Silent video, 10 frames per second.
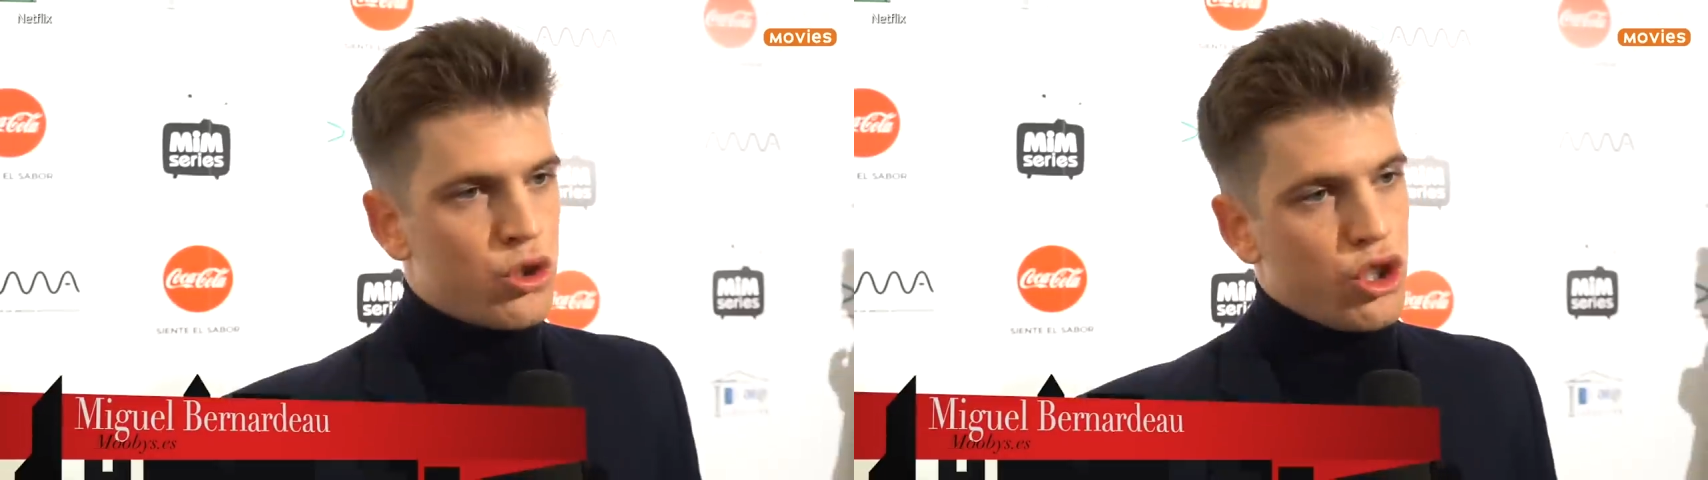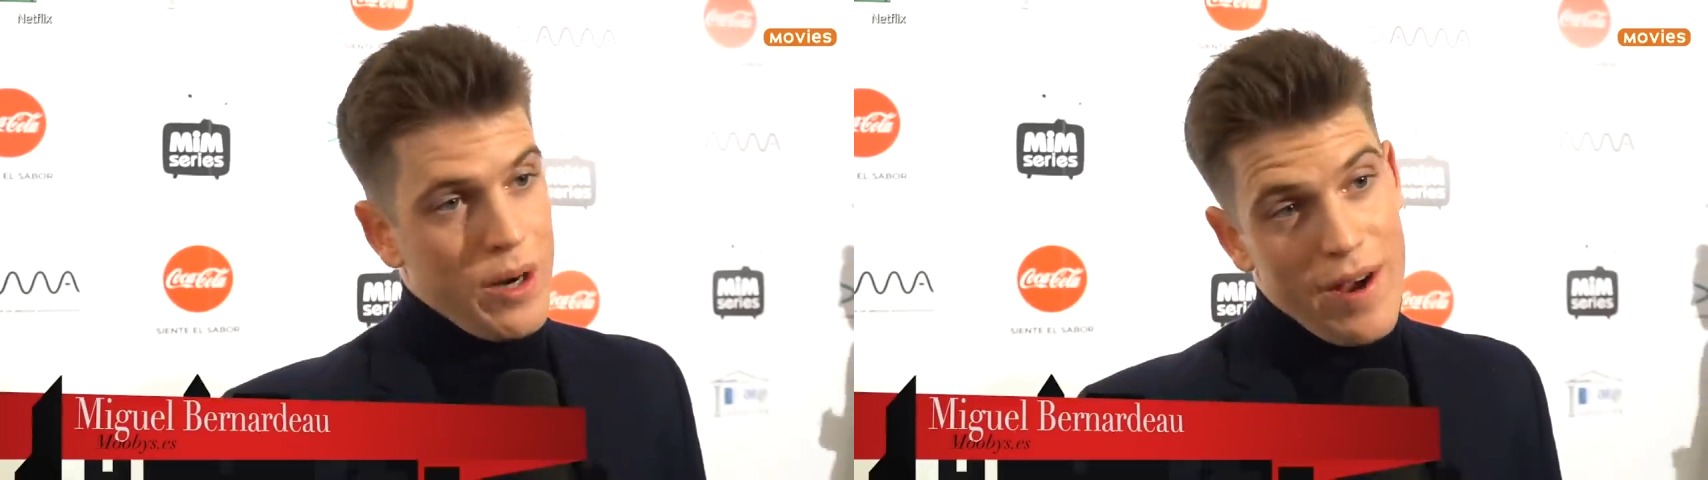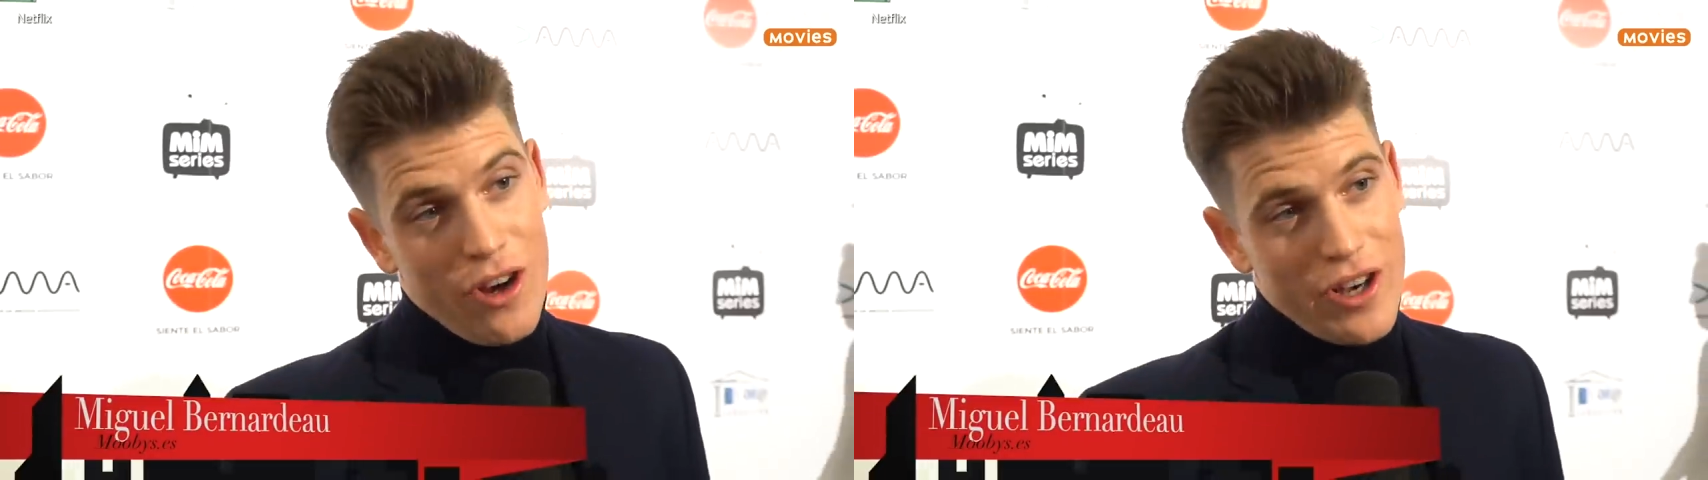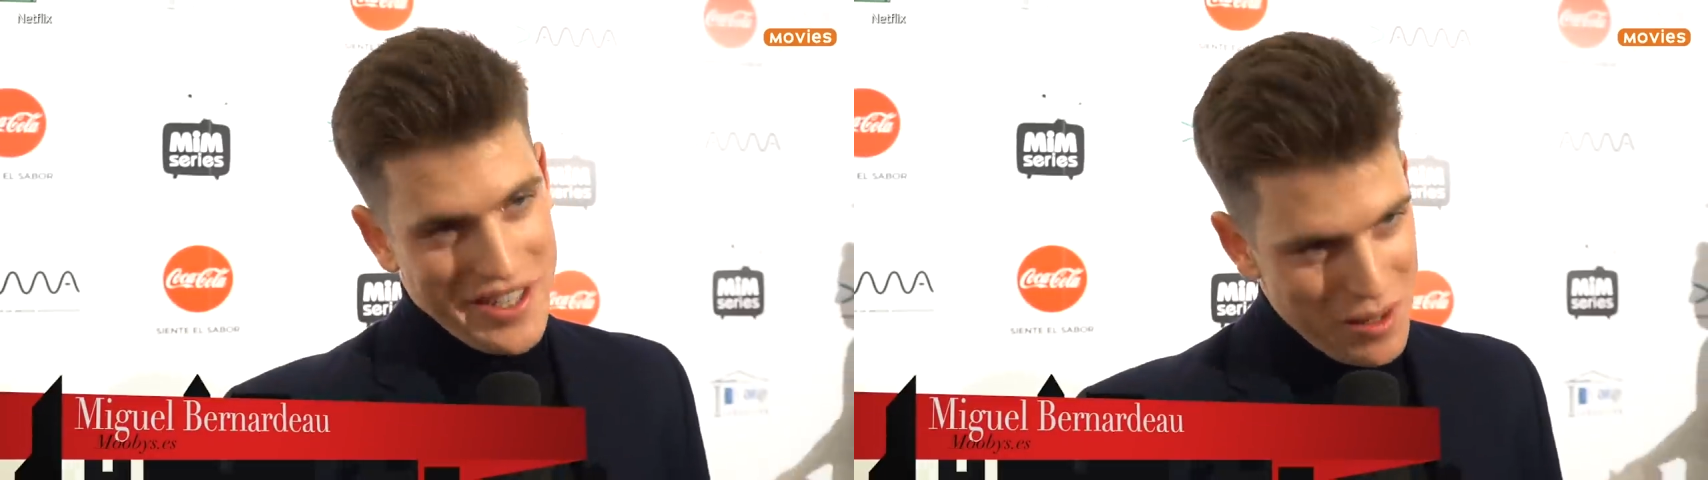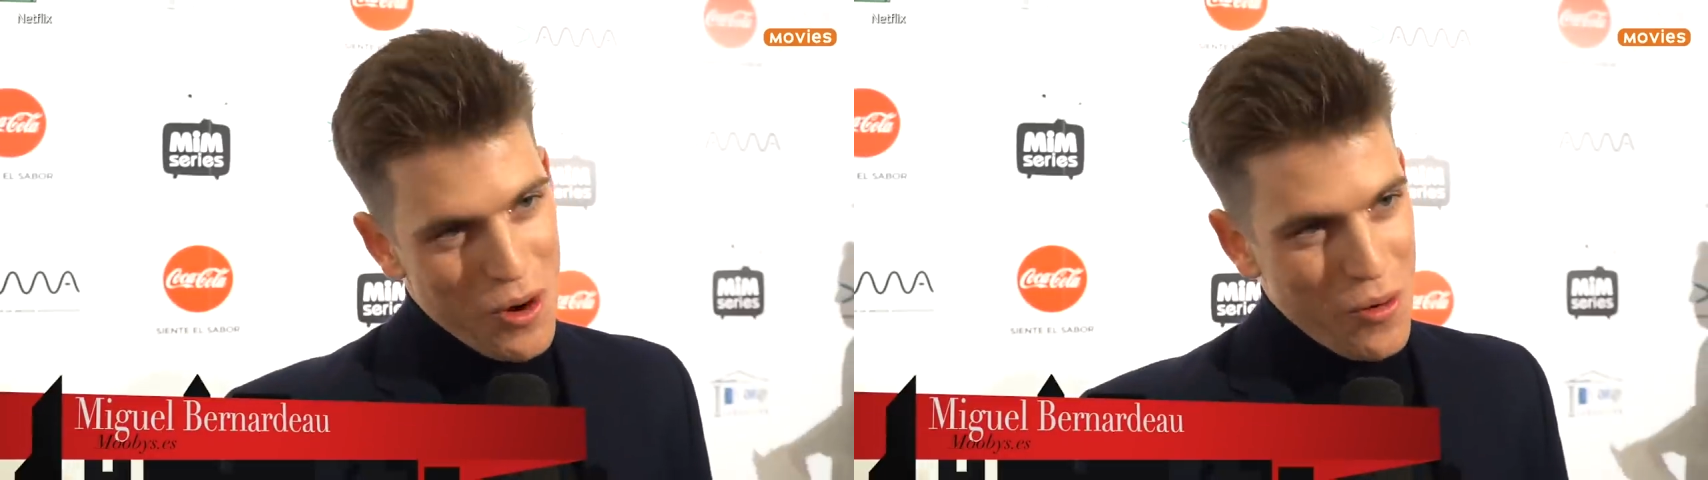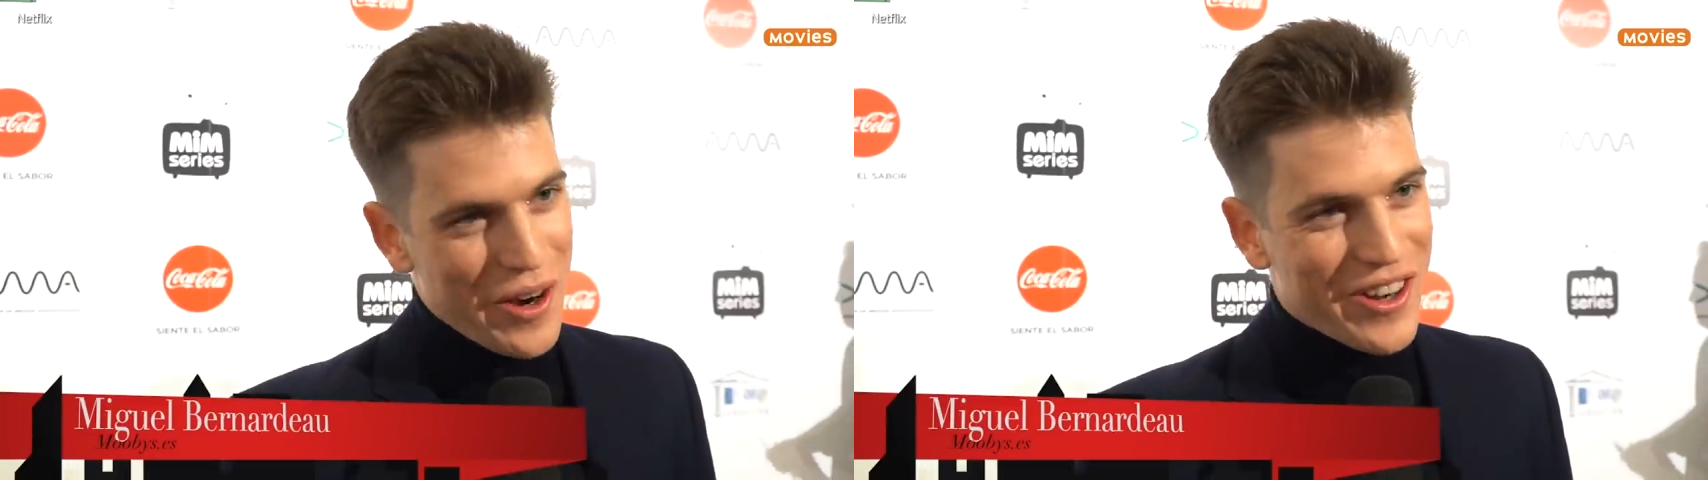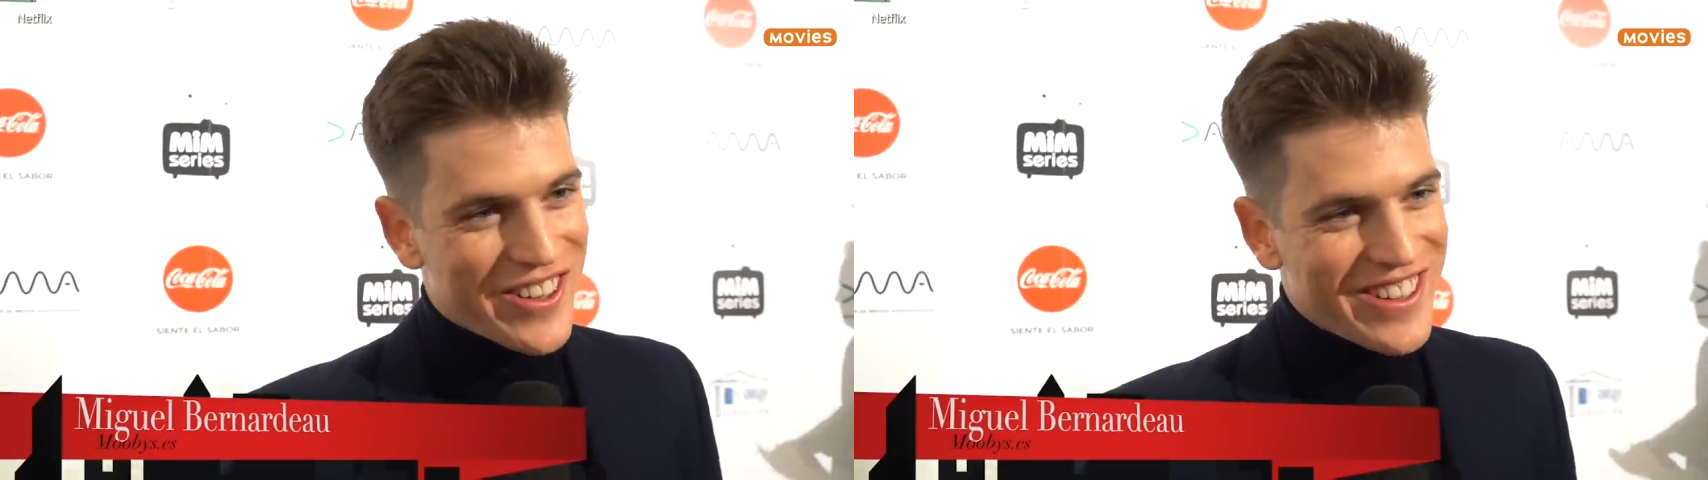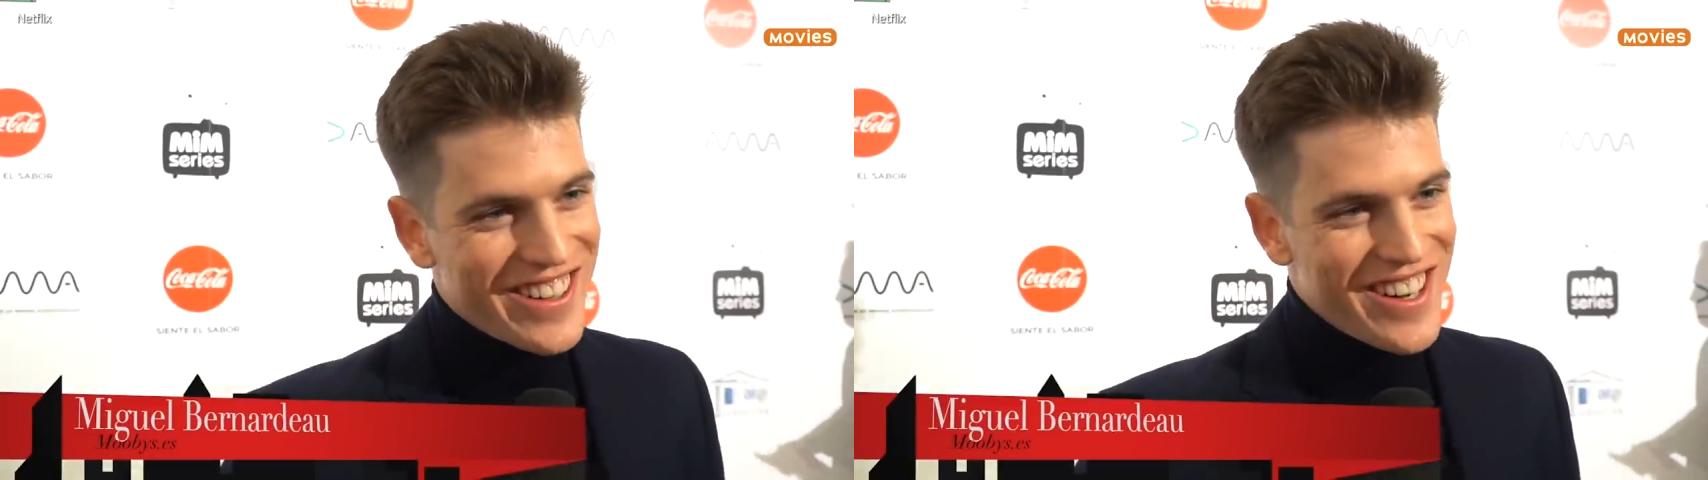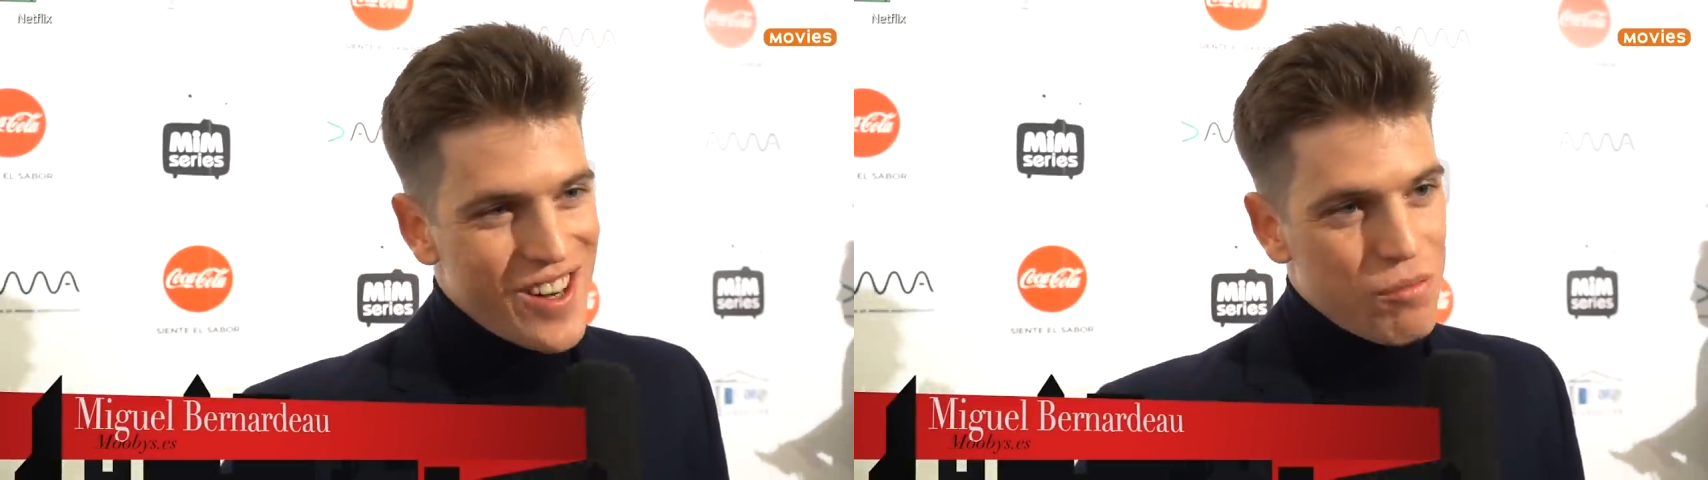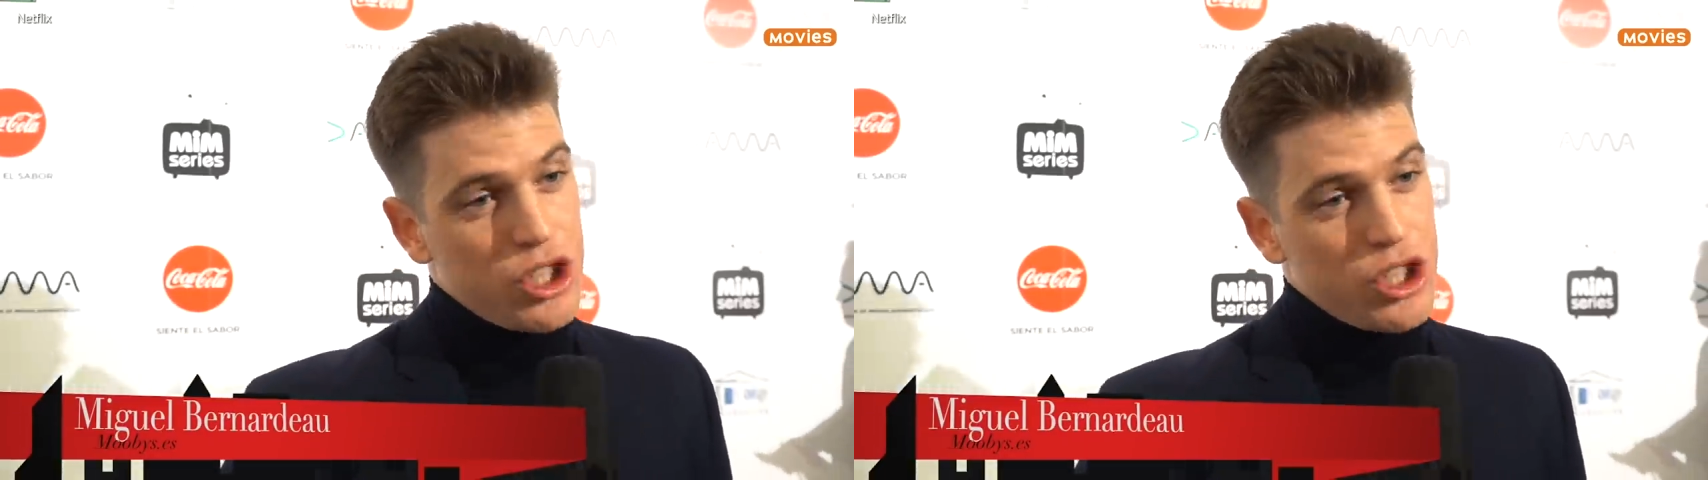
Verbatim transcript: Well, during an interview,